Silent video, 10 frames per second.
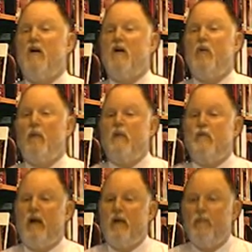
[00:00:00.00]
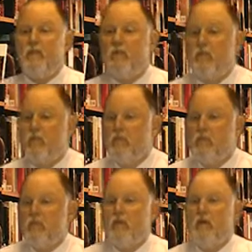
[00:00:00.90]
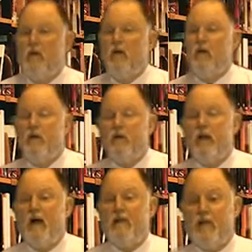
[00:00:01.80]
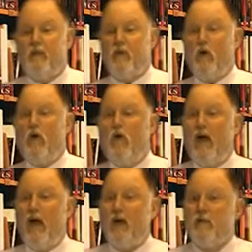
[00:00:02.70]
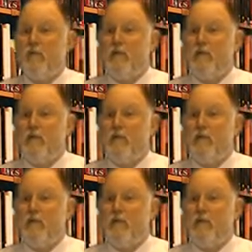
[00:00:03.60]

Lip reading: what do you tell them? You cannot tell them to go away.